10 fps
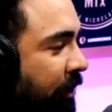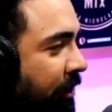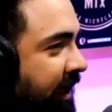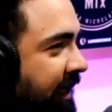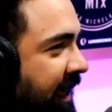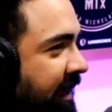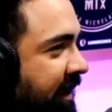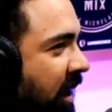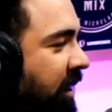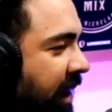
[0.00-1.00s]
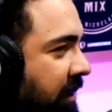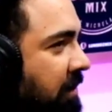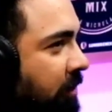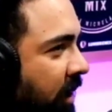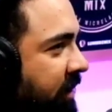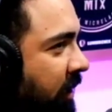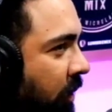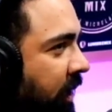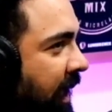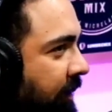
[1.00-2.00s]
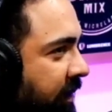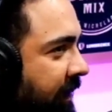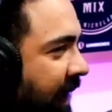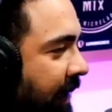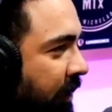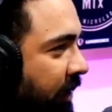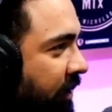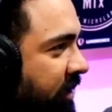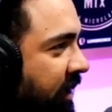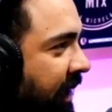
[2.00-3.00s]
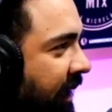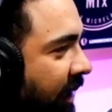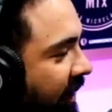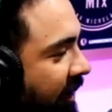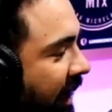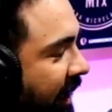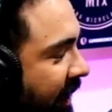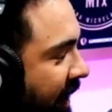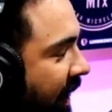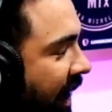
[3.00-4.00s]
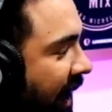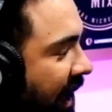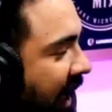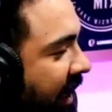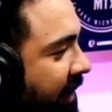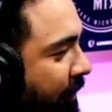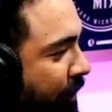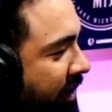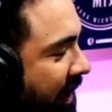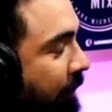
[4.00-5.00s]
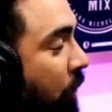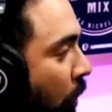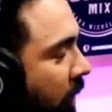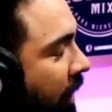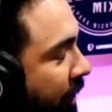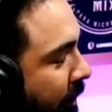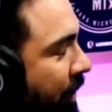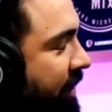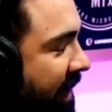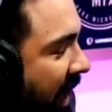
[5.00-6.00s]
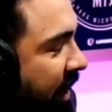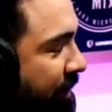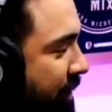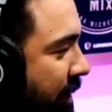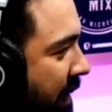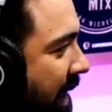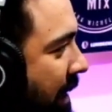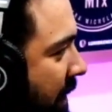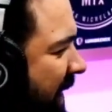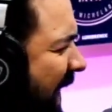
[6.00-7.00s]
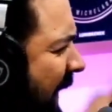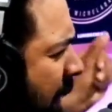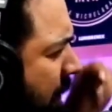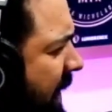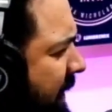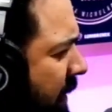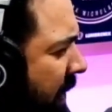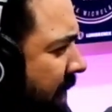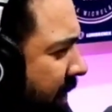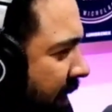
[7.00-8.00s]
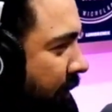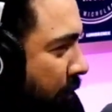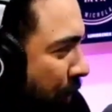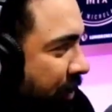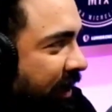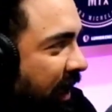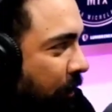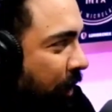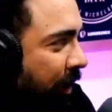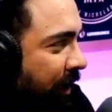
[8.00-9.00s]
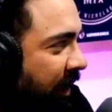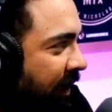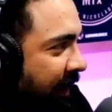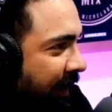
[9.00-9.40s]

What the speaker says: girls I dated, I was like, okay, well, it didn't work out, it was fine. But girls are like, oh, I'm no longer the person I used to be. They like miss some innocent person they were,